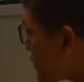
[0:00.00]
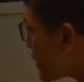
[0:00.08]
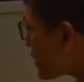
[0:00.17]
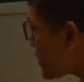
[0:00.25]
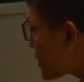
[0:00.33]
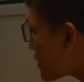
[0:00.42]

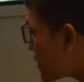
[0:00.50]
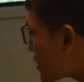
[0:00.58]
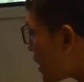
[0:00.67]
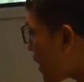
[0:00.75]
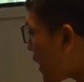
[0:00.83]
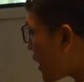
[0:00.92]
just
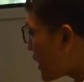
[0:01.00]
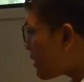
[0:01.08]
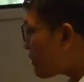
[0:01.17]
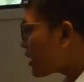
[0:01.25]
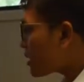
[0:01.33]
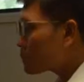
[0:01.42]
a
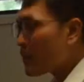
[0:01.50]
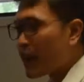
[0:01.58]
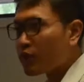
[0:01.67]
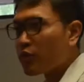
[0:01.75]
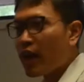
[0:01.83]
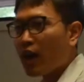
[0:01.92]
little bit of
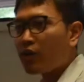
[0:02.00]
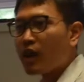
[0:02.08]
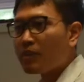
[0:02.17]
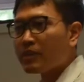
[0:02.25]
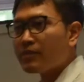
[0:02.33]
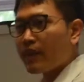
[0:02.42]
background
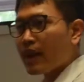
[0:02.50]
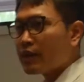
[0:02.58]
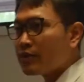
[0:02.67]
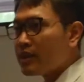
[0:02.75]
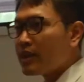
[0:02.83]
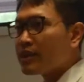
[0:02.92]
of the
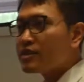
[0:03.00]
final year